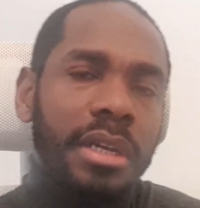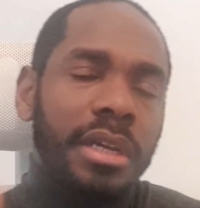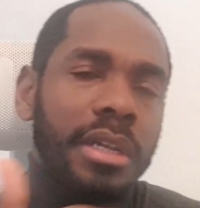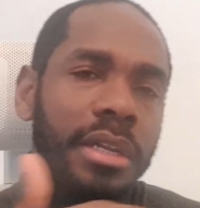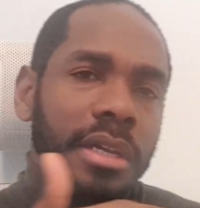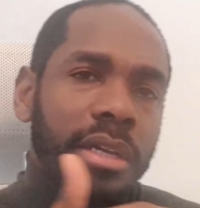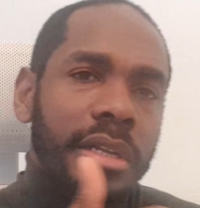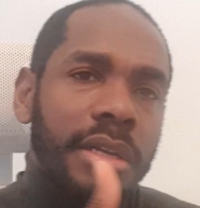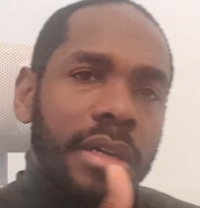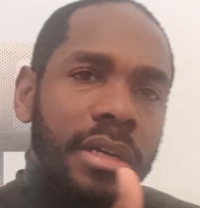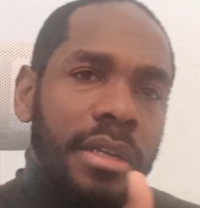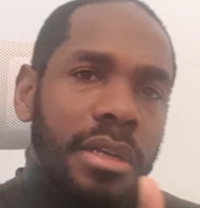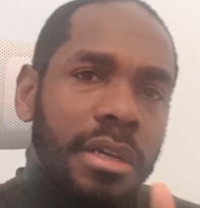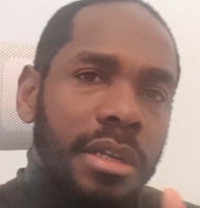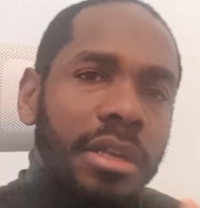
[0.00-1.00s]

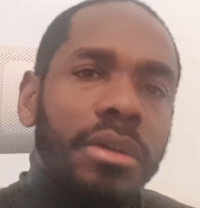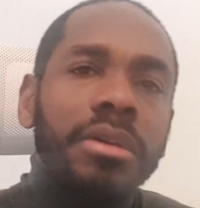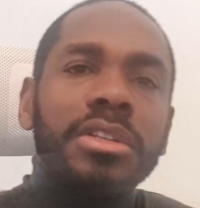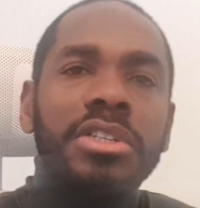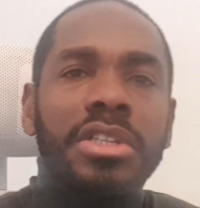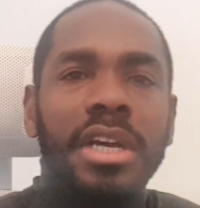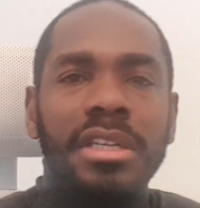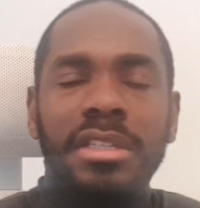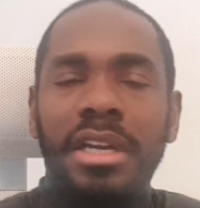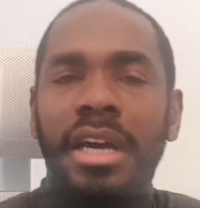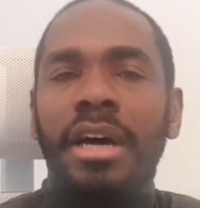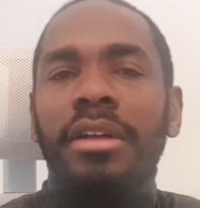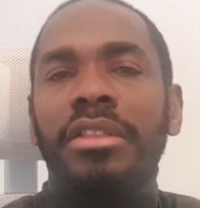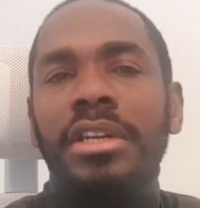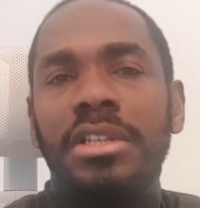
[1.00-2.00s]
in a good state, in a
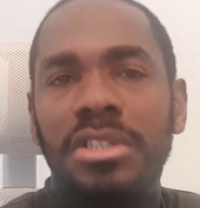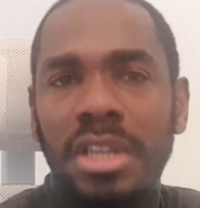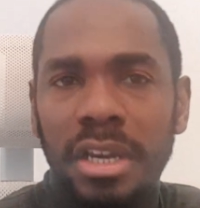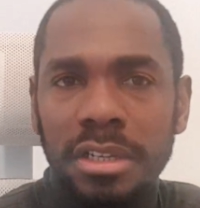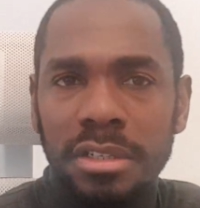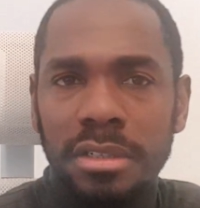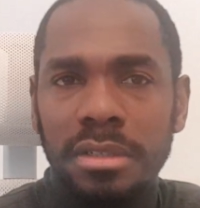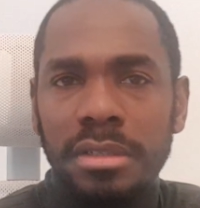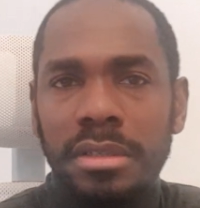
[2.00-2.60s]
healthy state.